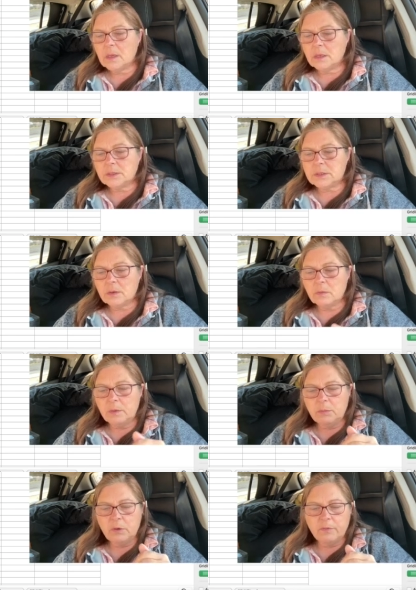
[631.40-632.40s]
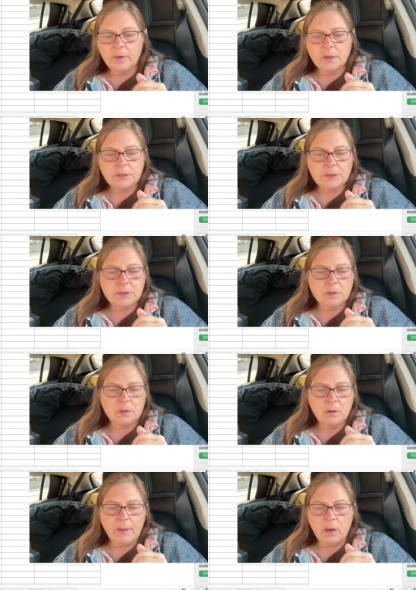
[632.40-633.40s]
So we move on to
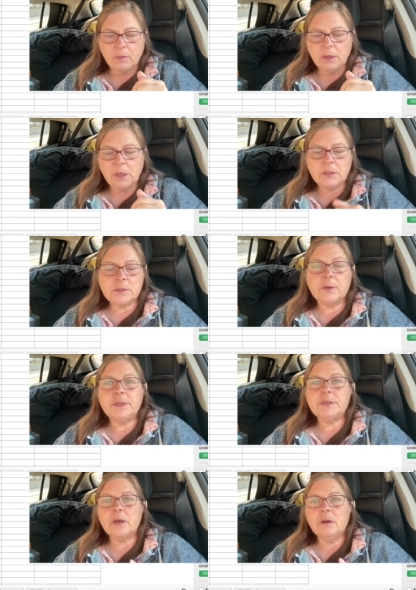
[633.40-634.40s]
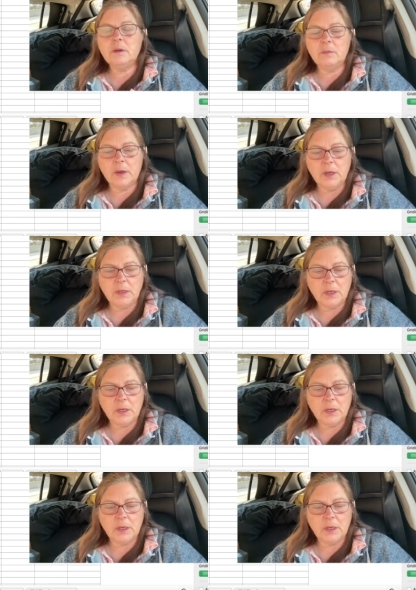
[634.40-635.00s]
solar power needs. So I started writing